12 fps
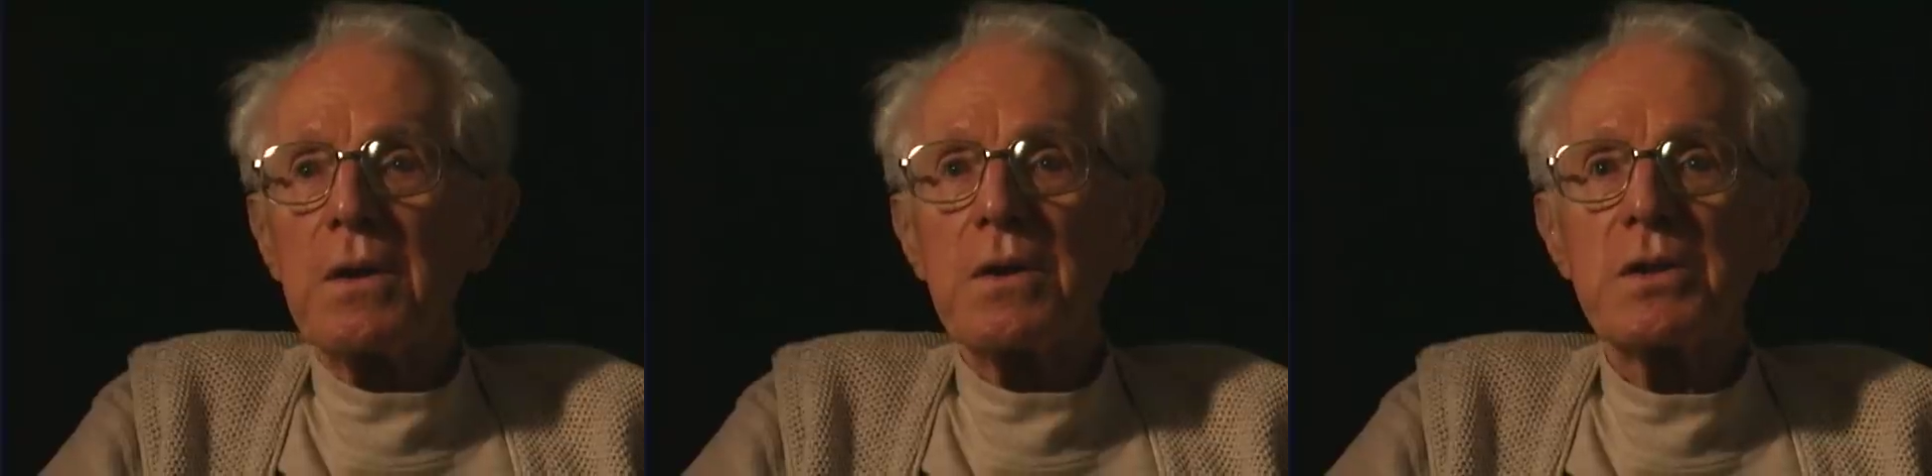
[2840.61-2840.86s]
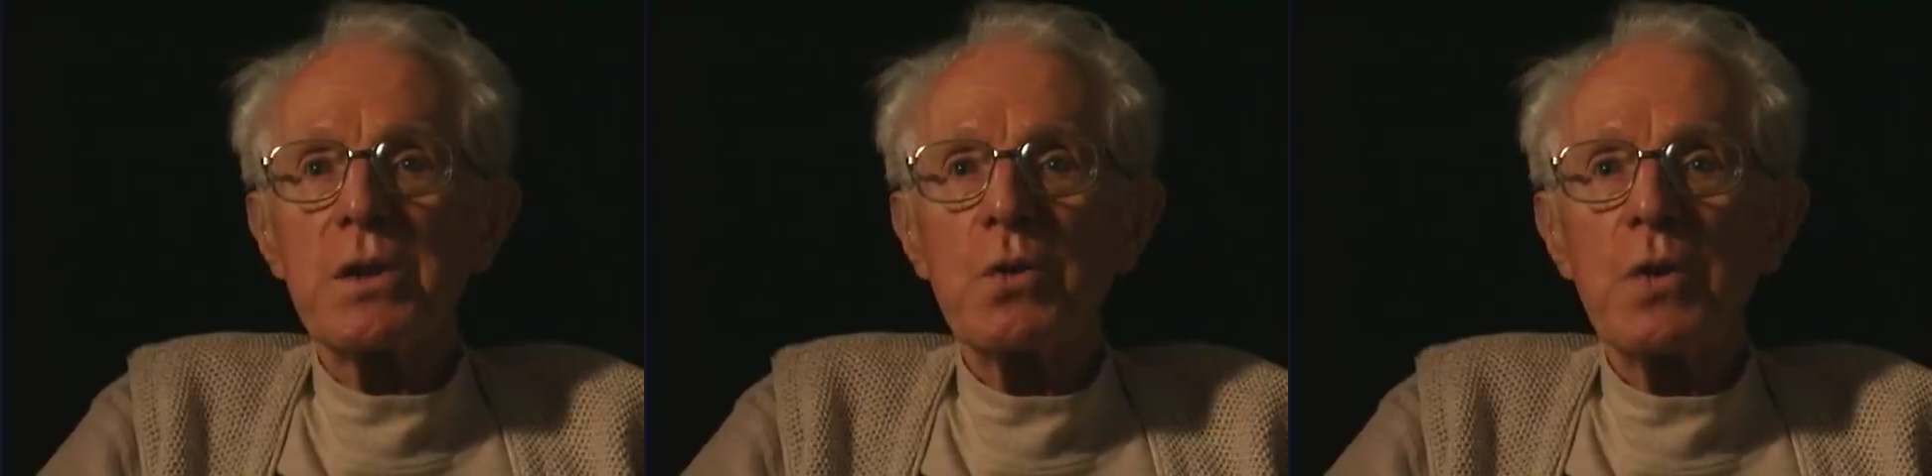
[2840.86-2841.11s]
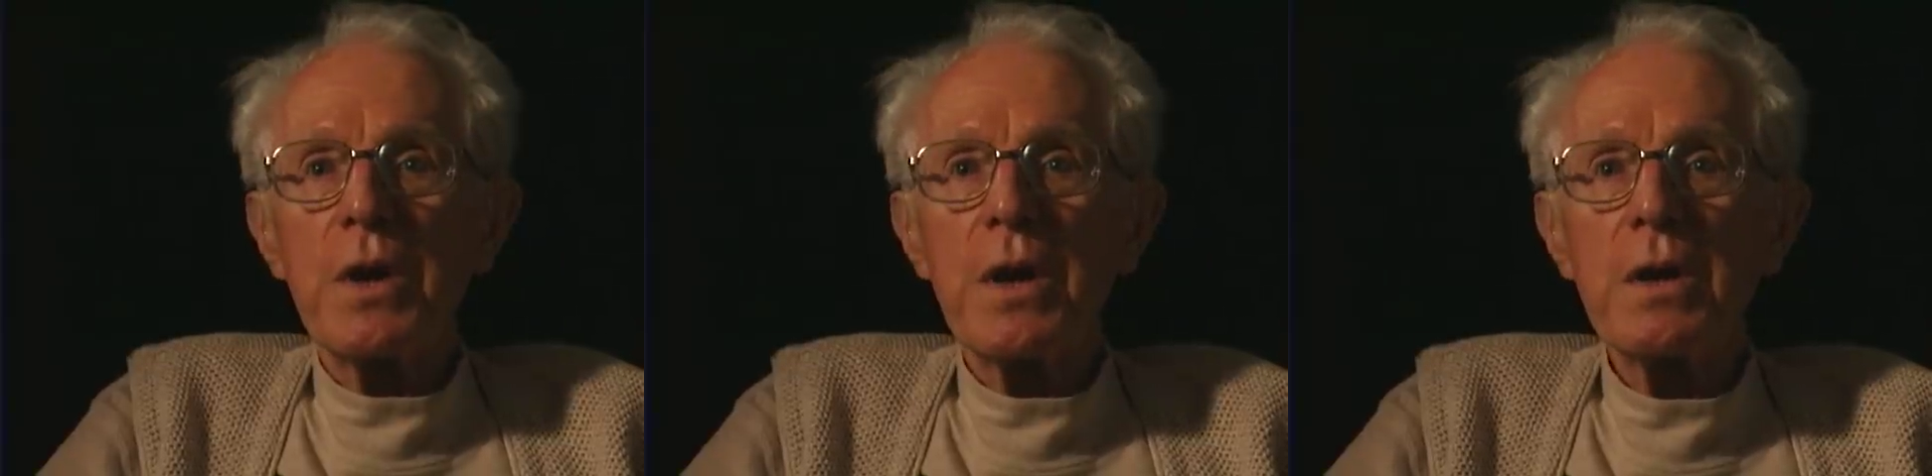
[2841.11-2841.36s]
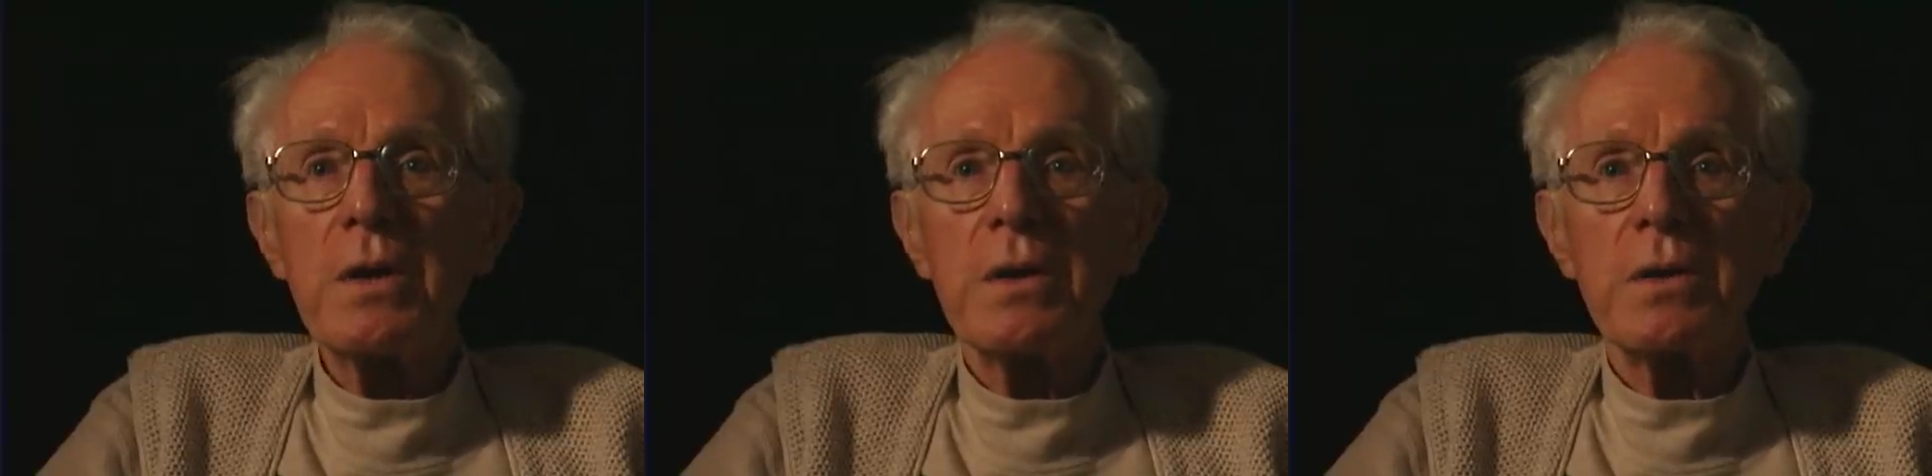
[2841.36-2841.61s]
So we
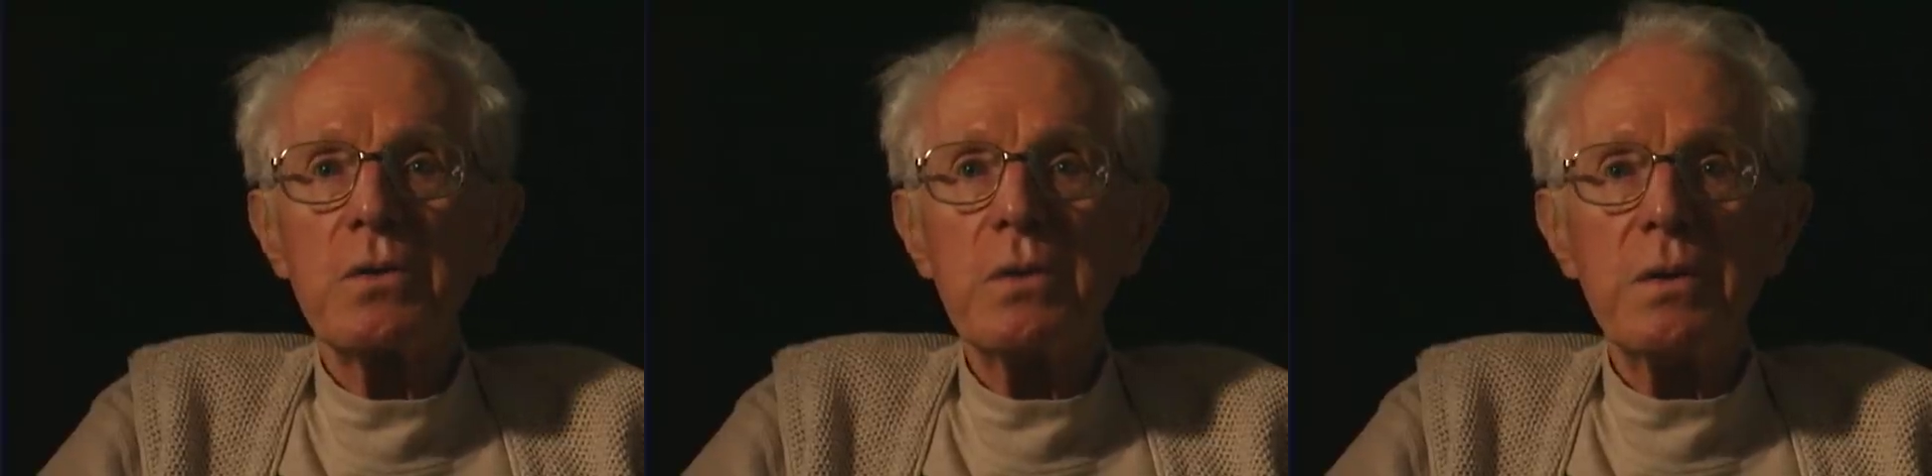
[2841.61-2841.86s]
had a